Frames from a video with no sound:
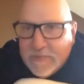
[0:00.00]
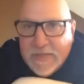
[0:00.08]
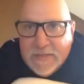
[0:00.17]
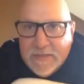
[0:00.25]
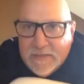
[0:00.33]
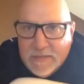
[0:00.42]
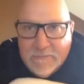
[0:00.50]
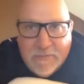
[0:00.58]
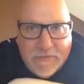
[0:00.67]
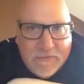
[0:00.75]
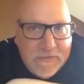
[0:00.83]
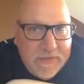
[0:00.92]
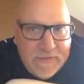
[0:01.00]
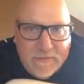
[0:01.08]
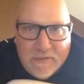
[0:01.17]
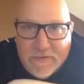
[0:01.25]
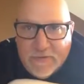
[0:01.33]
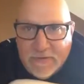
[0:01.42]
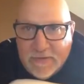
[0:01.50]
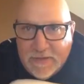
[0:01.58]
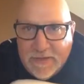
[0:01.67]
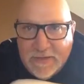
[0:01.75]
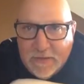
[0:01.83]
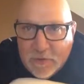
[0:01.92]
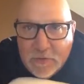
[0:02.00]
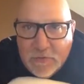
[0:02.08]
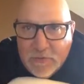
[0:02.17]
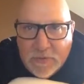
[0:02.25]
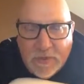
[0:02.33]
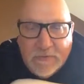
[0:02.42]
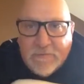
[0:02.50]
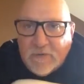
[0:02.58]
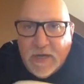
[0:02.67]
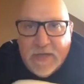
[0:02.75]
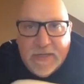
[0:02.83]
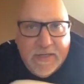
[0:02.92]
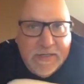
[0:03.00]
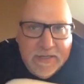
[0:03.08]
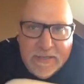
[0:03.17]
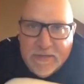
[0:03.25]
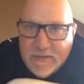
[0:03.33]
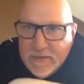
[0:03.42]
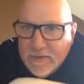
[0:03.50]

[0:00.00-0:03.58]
getting done by three three thirty noon on a friday